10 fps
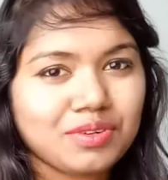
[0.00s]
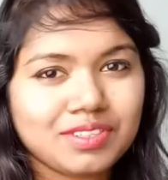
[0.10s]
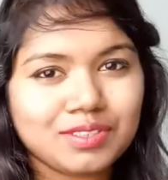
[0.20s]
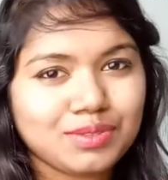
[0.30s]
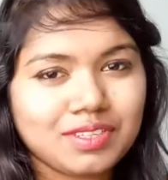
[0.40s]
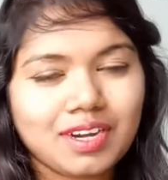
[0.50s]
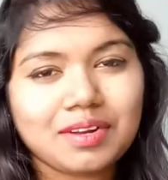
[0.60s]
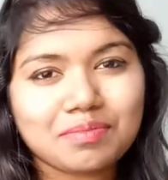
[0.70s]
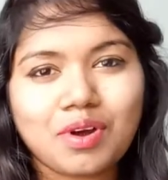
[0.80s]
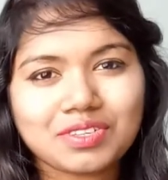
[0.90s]
I couldn't do
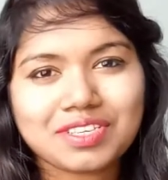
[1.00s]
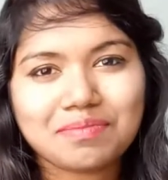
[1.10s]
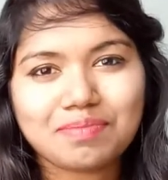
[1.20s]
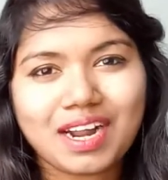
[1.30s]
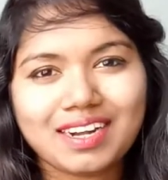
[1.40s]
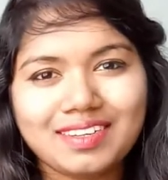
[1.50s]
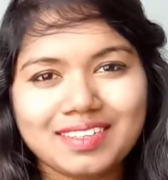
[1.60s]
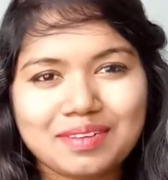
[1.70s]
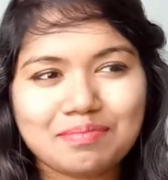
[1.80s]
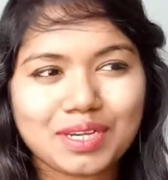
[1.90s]
the unboxing
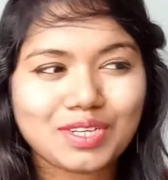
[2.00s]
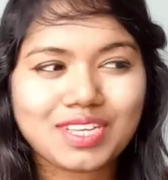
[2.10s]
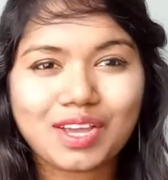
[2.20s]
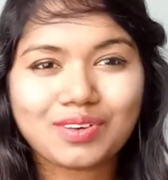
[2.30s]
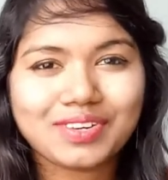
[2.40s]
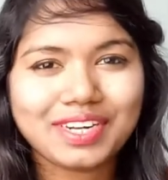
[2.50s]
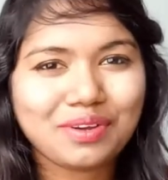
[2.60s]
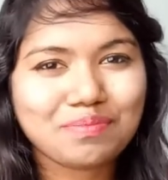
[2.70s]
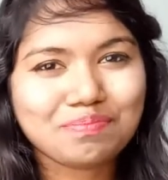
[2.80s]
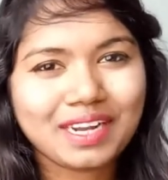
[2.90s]
part because I
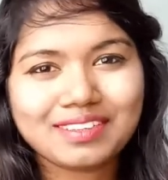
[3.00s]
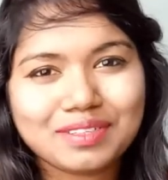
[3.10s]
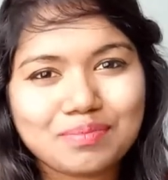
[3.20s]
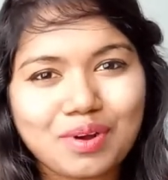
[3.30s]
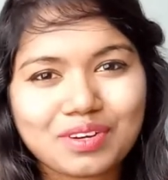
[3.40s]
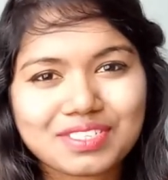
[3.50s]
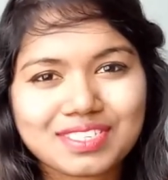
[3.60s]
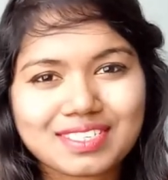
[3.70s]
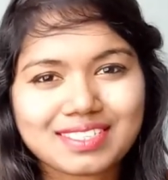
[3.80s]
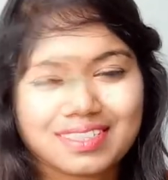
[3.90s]
already opened the box.